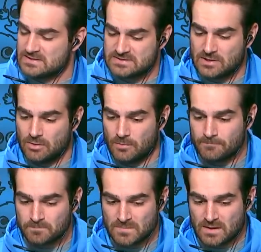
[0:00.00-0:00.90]
And
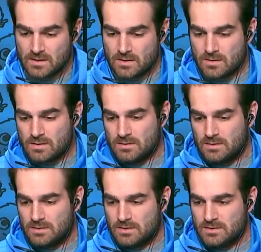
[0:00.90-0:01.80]
so
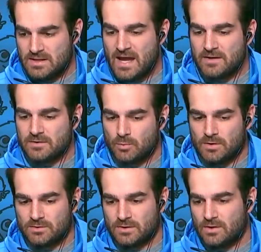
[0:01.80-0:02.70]
now you're
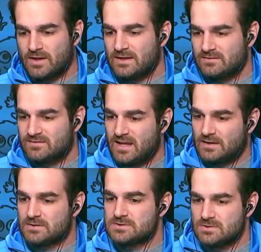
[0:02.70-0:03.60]
wondering, okay, does
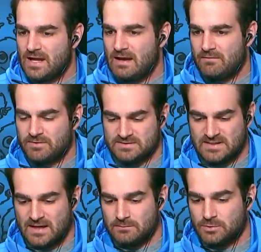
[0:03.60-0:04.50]
LSU have the
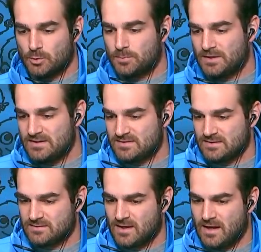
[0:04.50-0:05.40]
time to replace
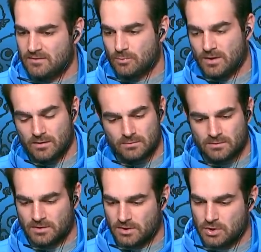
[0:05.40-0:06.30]
these guys? Well,
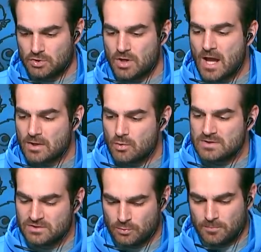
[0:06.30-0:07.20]
look, you're not
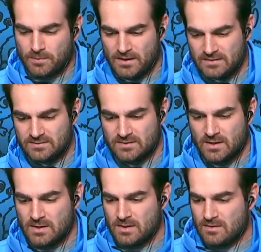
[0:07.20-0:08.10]
going to replace
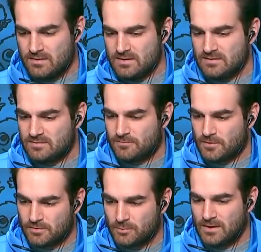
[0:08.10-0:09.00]
these
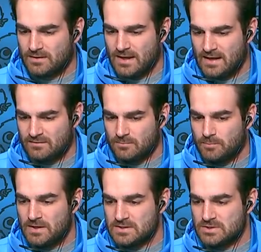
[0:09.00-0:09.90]
first-round guys,
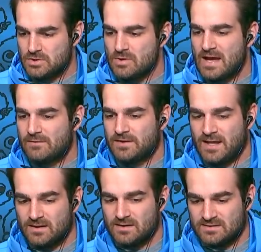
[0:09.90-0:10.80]
but you have
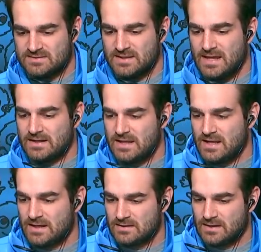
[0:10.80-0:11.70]
candidates that
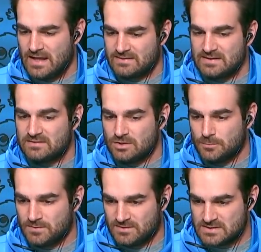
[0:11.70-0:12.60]
can at these
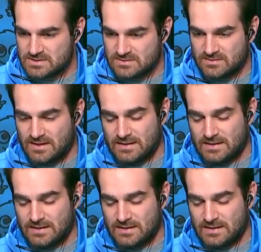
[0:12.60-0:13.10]
two positions.